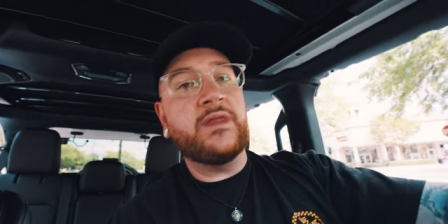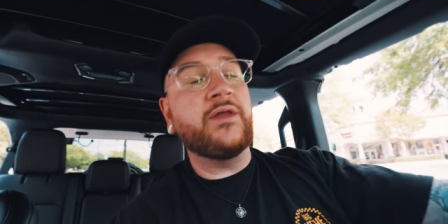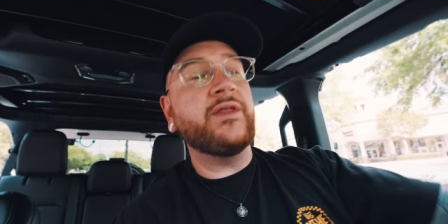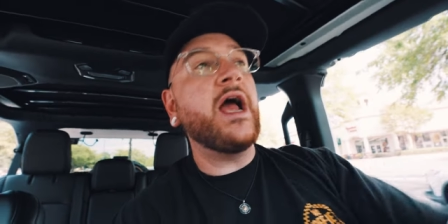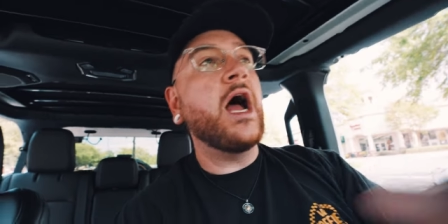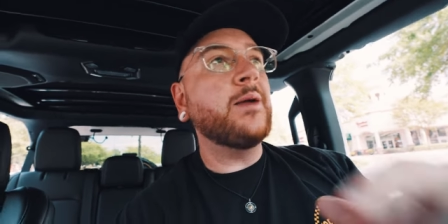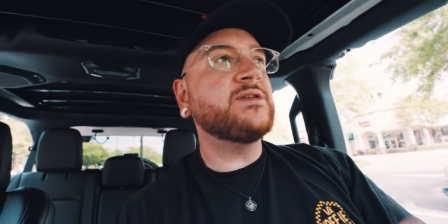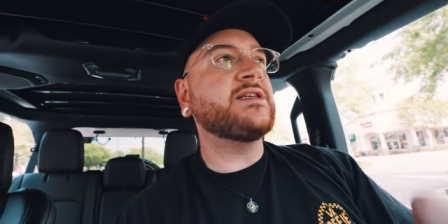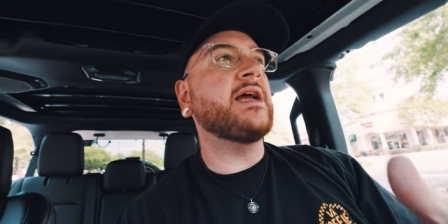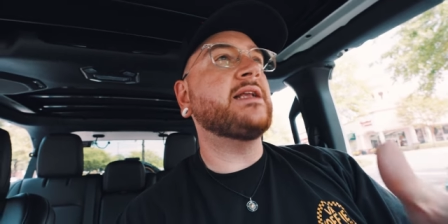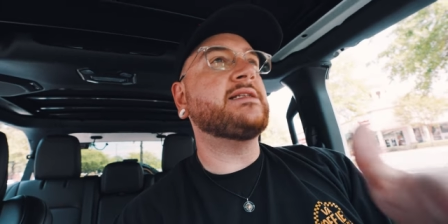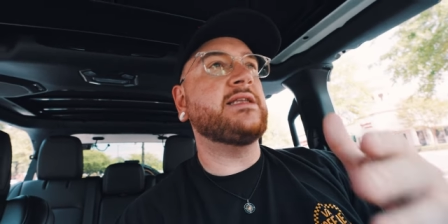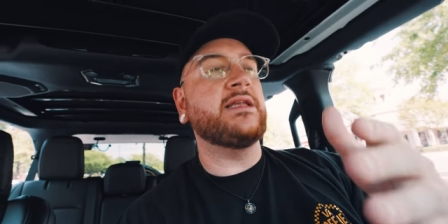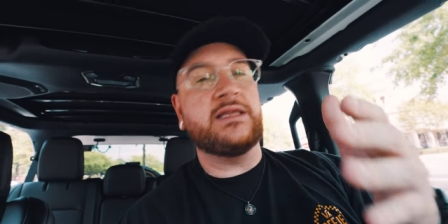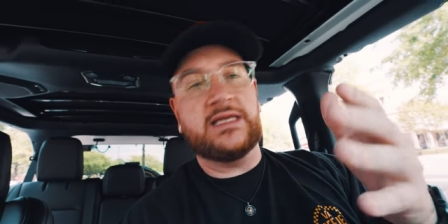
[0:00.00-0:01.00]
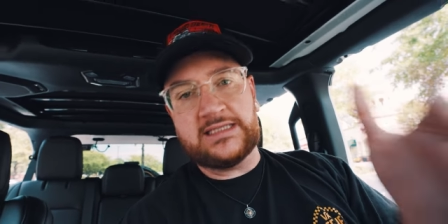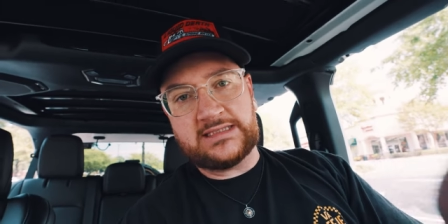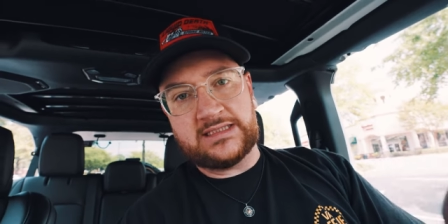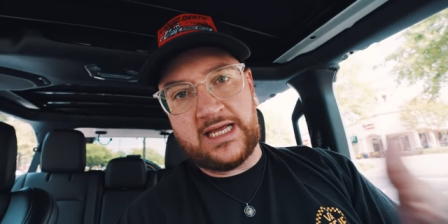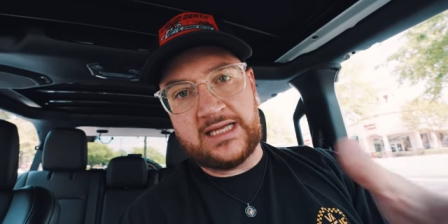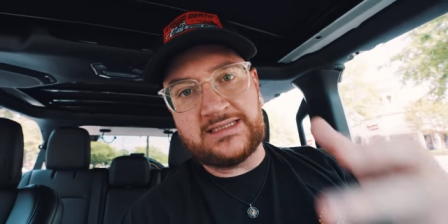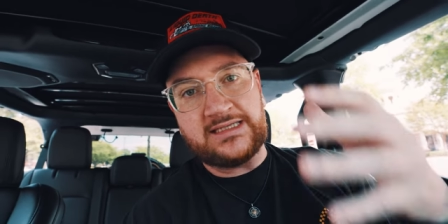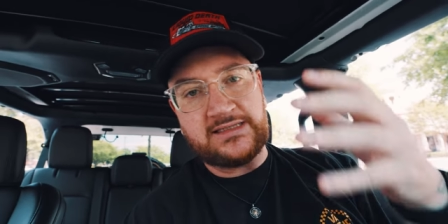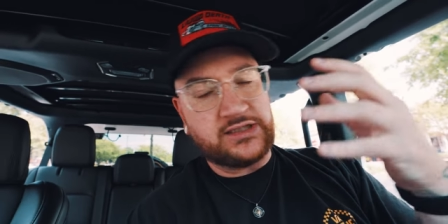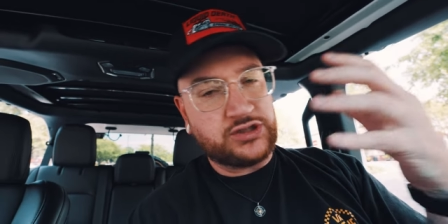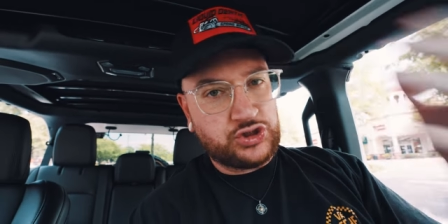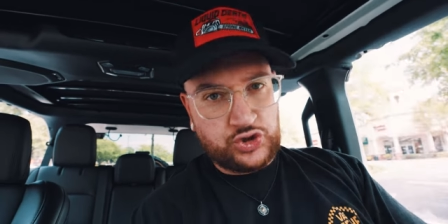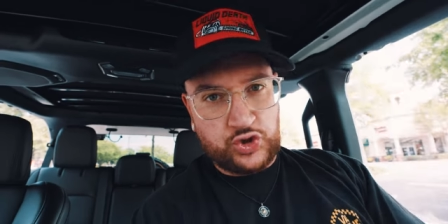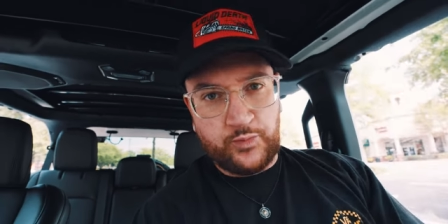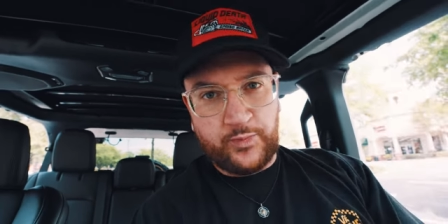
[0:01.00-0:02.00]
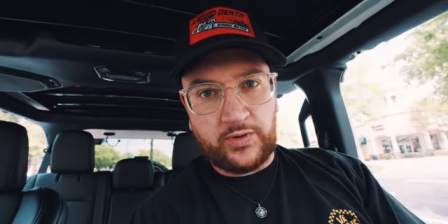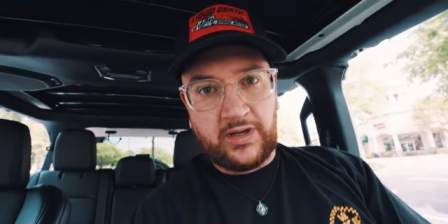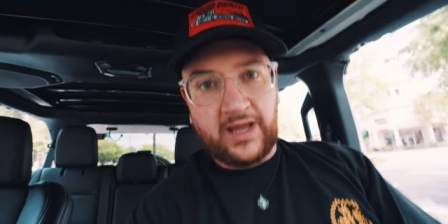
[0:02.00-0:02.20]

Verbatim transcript: Now the upsides to this lens is it's super